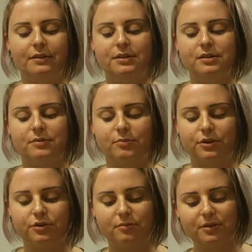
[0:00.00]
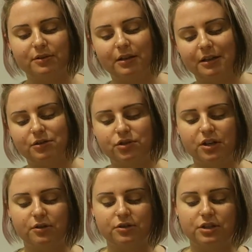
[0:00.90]
this is mushroom and like
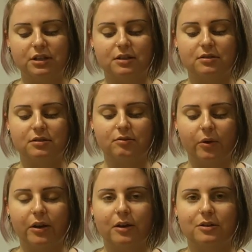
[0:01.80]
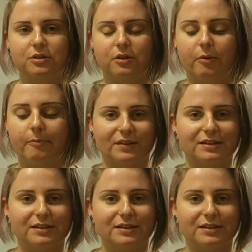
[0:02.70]
cheddar cheese. It's very good too.